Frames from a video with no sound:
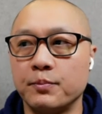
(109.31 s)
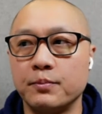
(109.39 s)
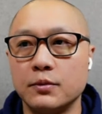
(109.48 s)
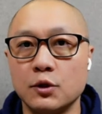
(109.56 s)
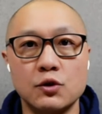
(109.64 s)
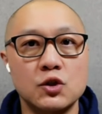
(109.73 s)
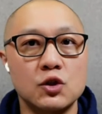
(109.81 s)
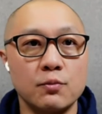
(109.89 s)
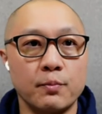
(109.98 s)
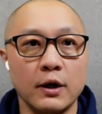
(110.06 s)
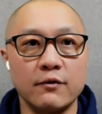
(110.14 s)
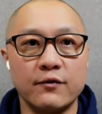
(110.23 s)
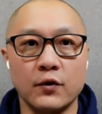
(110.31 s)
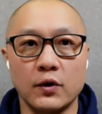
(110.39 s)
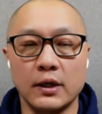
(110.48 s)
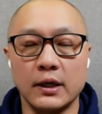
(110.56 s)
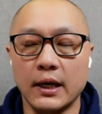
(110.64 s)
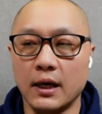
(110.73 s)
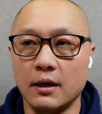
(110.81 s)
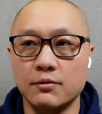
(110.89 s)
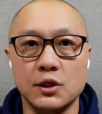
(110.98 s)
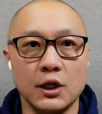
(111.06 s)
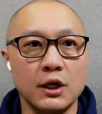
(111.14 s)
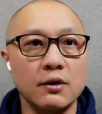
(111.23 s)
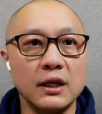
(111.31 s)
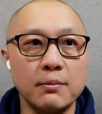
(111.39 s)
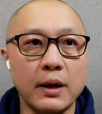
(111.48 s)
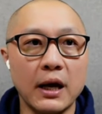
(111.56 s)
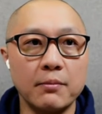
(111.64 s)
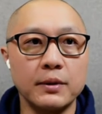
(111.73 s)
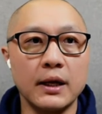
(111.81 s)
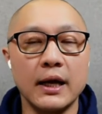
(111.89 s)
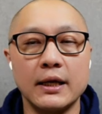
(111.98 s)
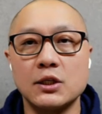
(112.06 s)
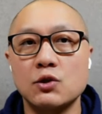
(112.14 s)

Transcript: used to build for security pipelines,